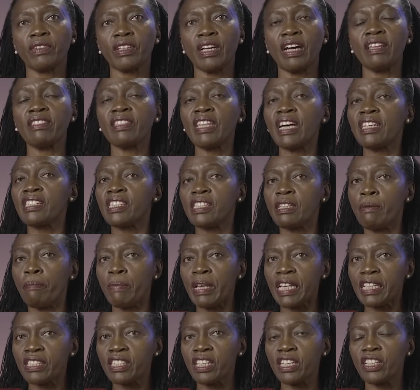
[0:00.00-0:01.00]
And that's the
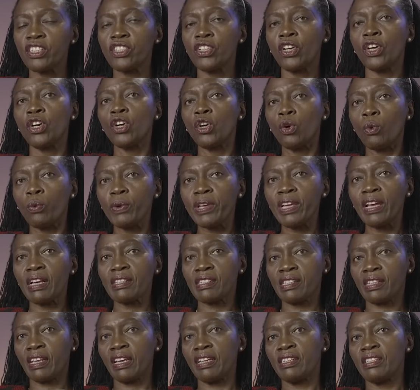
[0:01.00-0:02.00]
message we
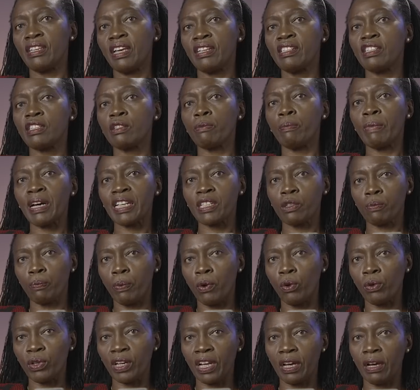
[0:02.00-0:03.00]
as Kenyans must
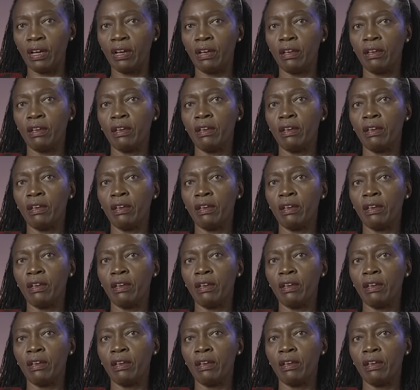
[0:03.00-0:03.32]
ponder.